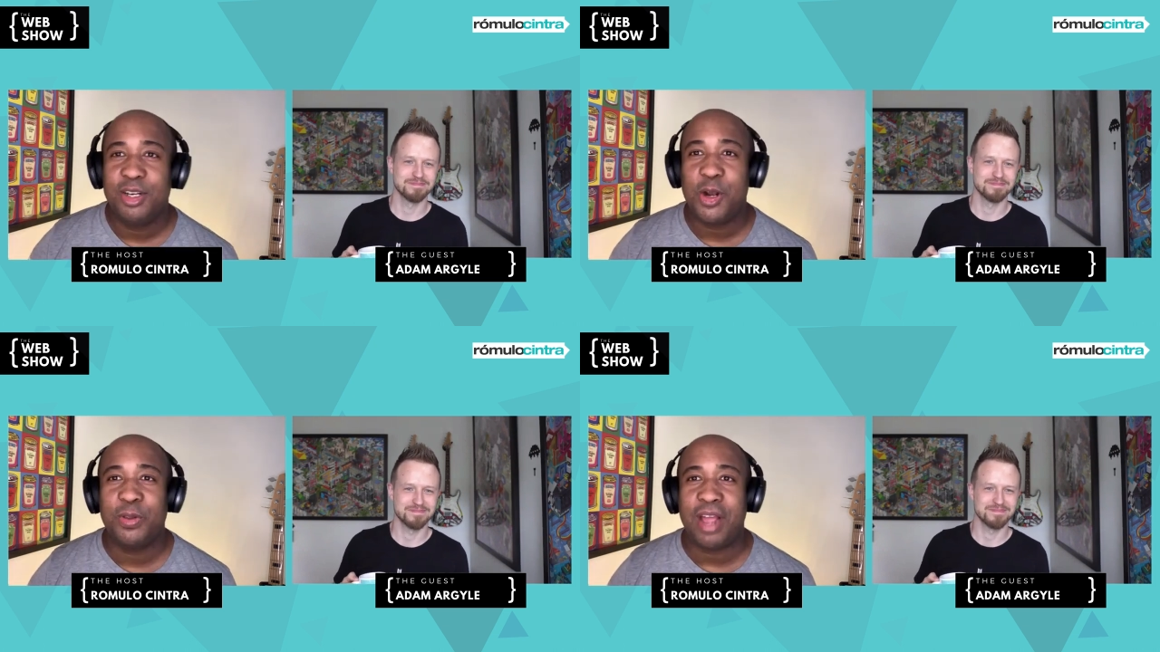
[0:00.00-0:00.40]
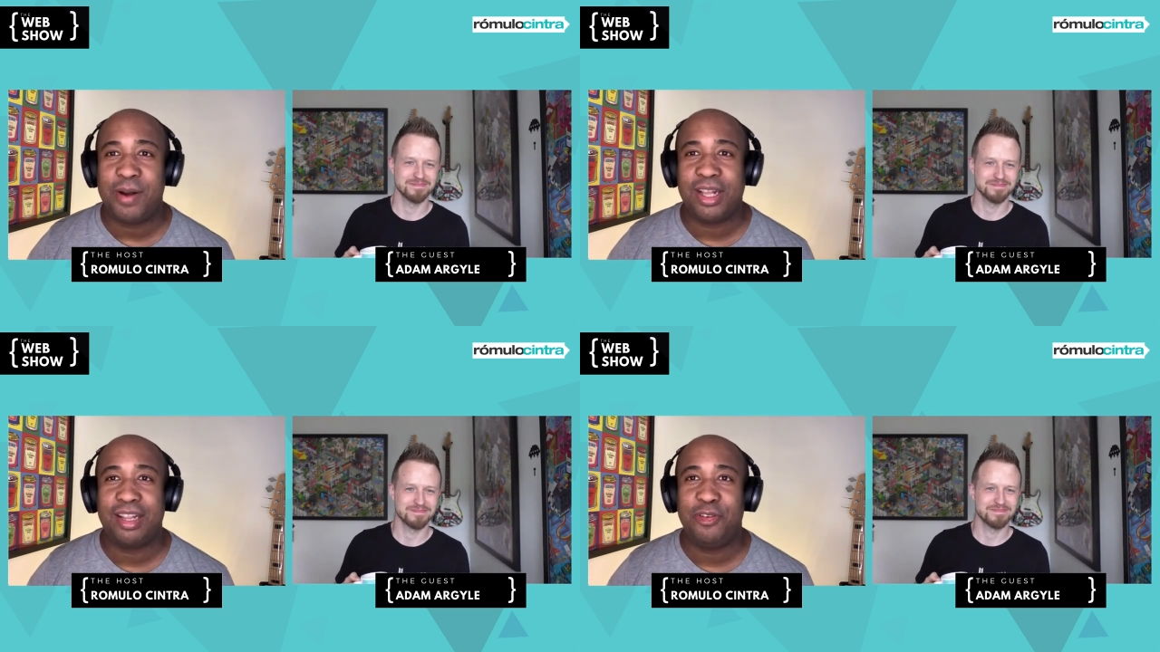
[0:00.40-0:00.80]
Speaker 1: go
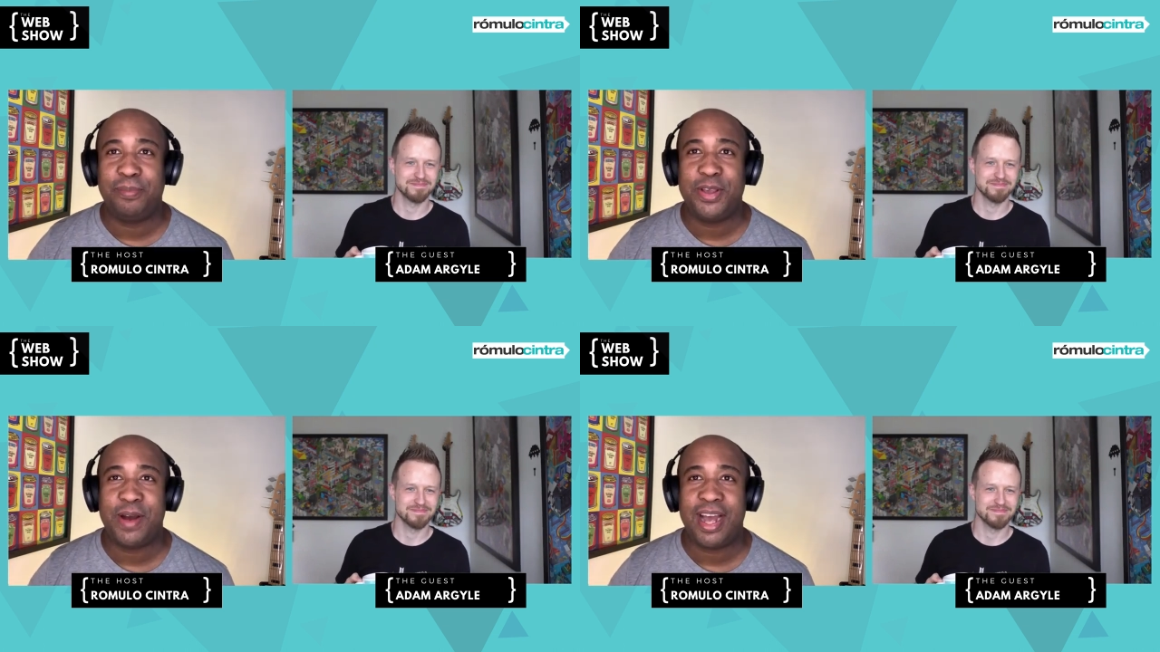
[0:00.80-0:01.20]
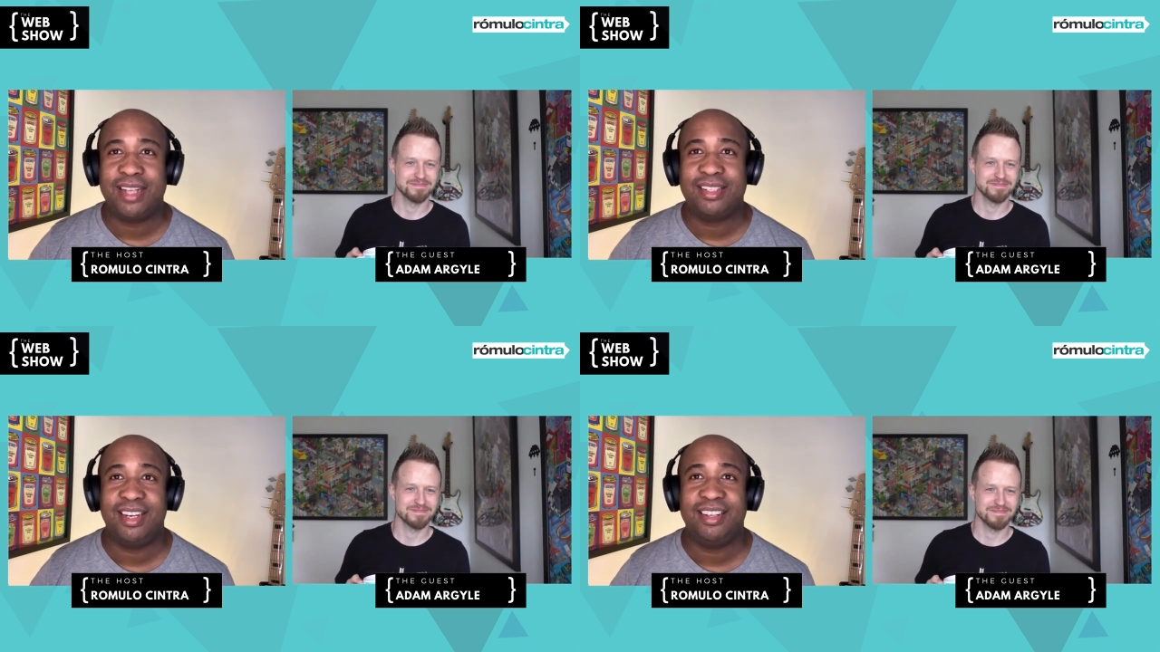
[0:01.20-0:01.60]
directly from the
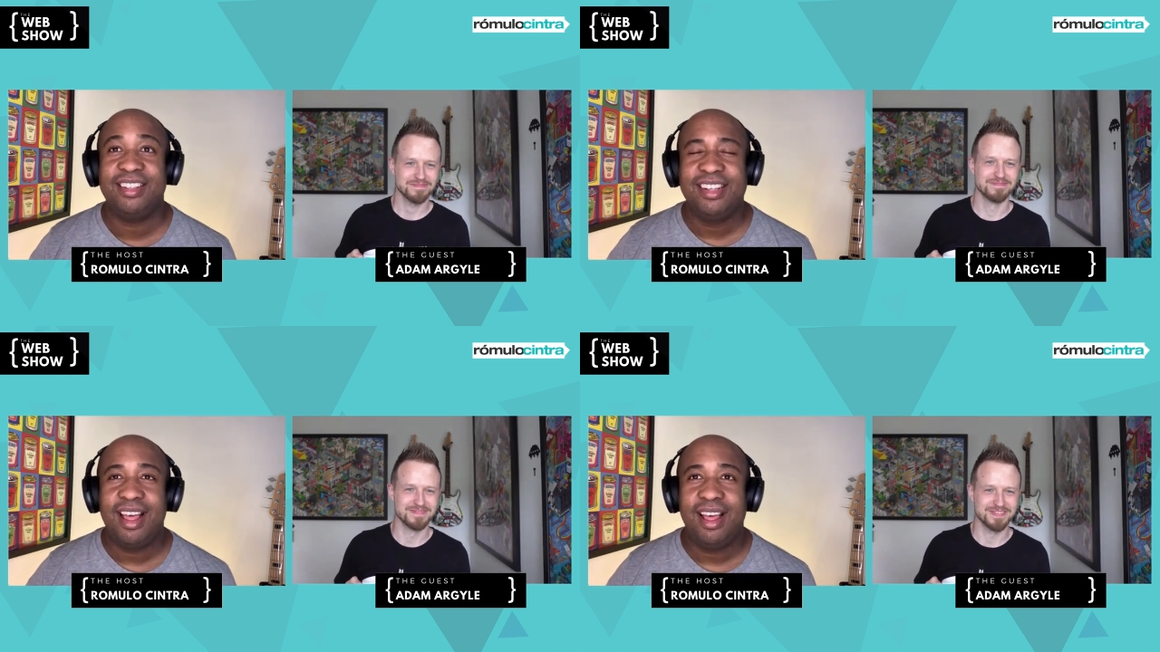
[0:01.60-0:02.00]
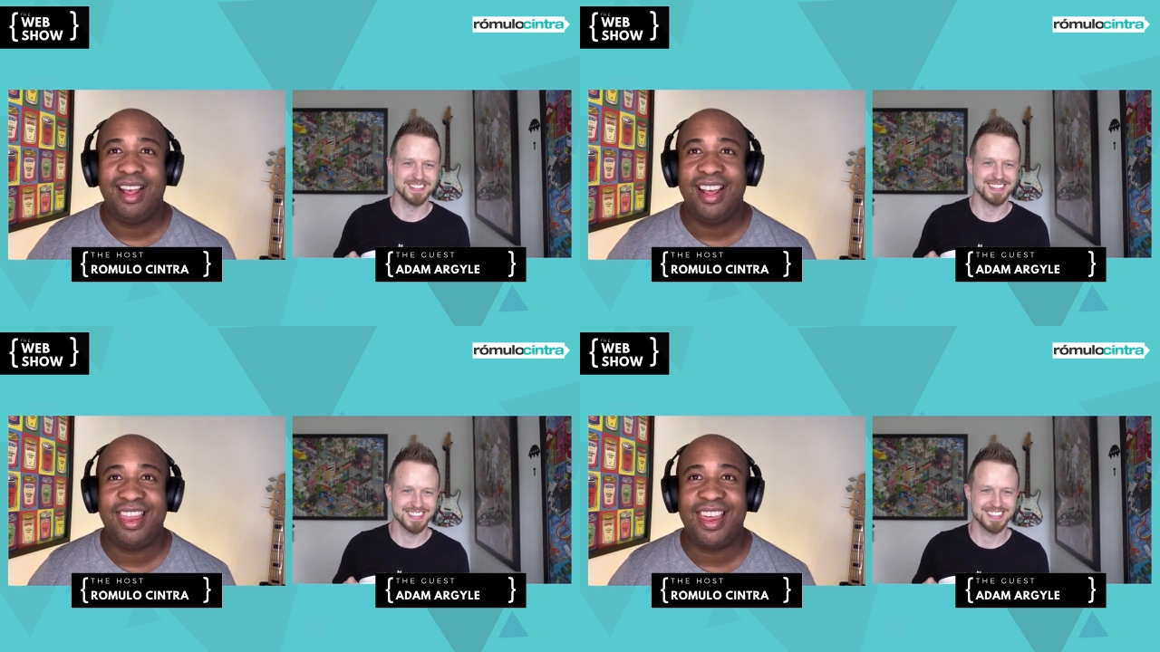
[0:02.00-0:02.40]
US and
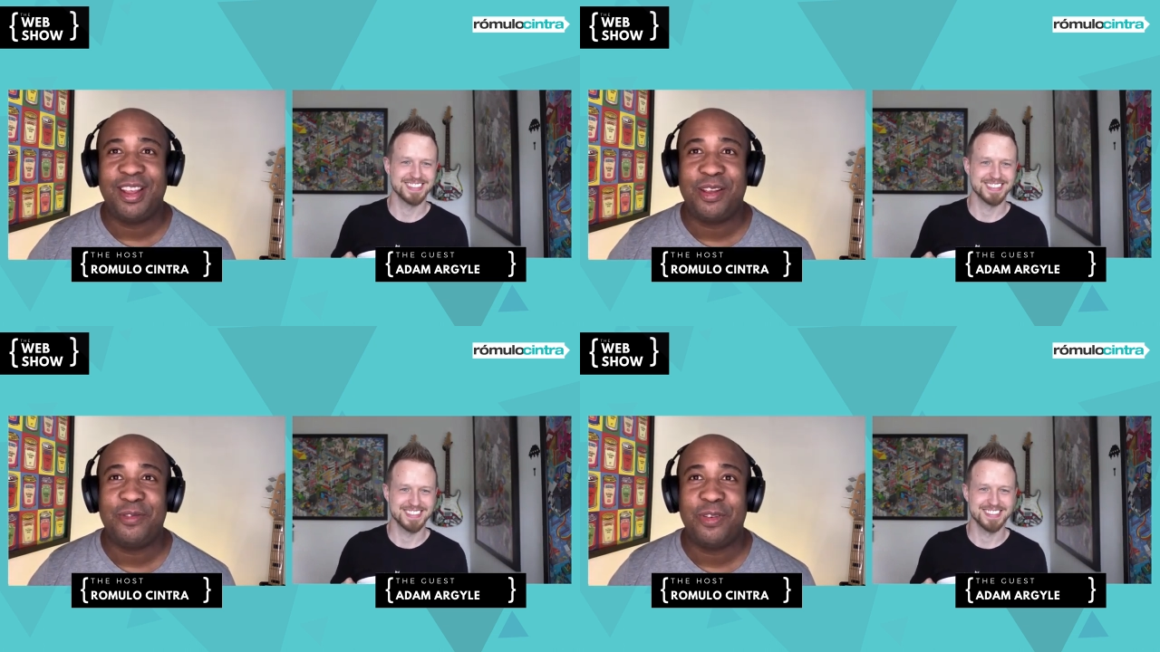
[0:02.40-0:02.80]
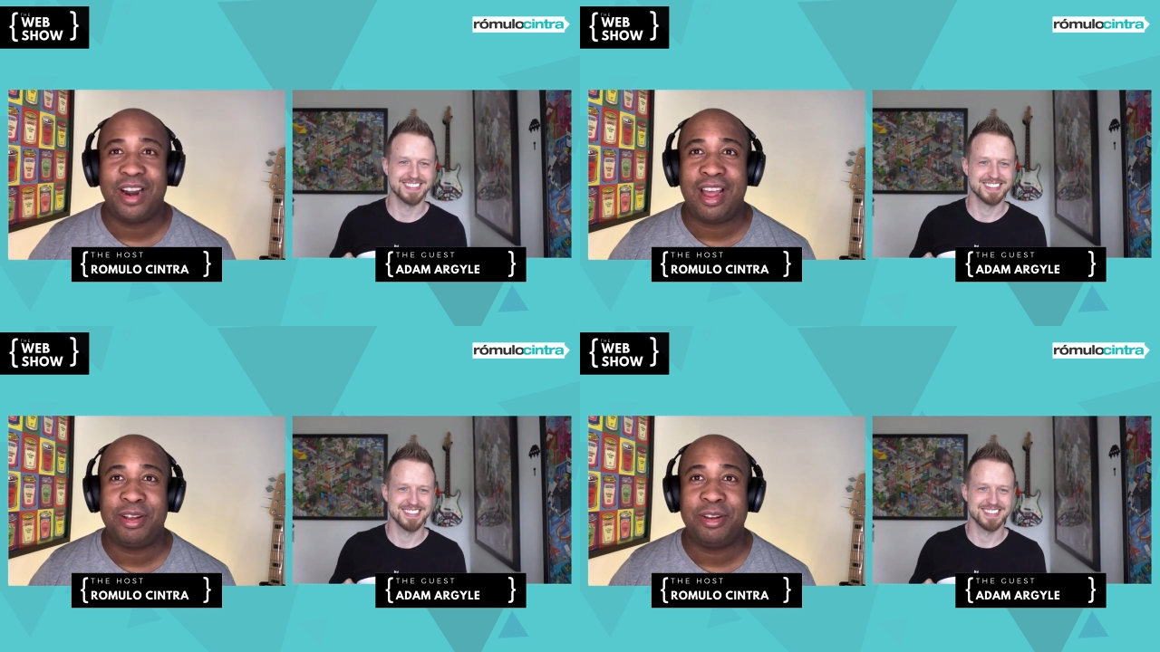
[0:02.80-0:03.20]
uh, thank you for
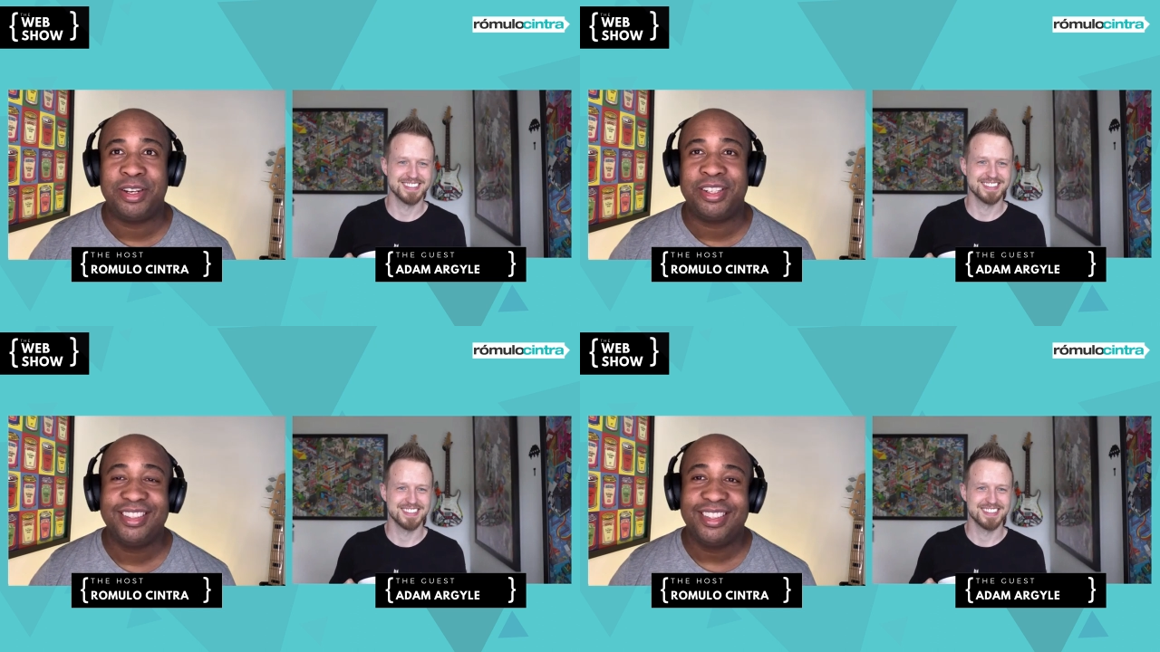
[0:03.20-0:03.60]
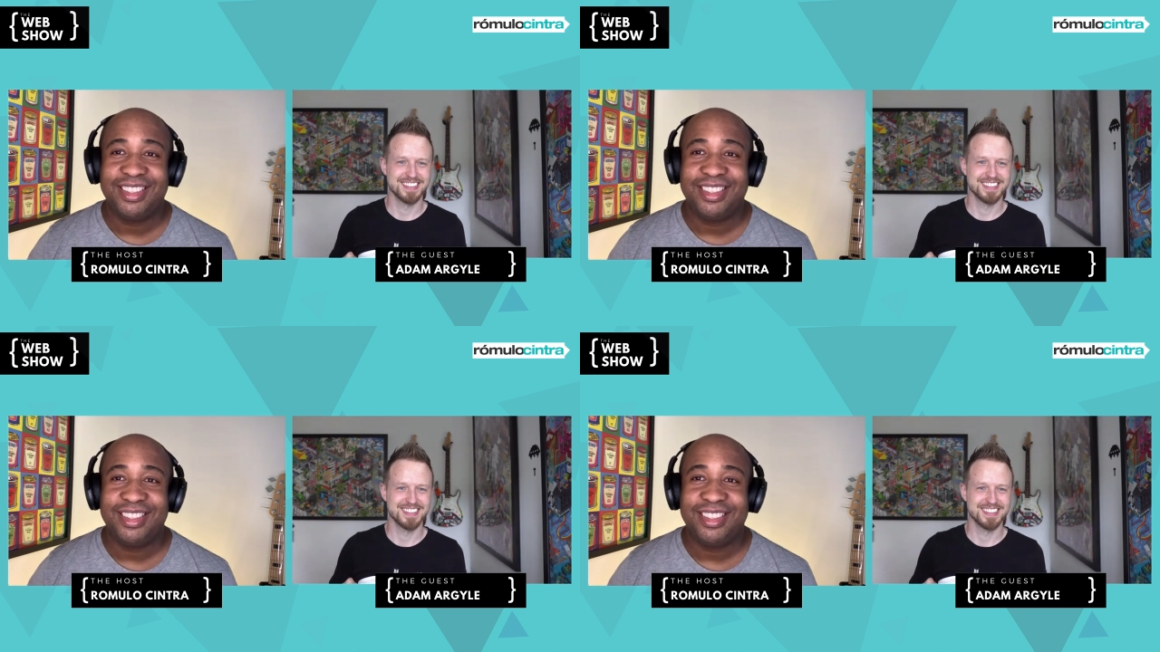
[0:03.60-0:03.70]
having here.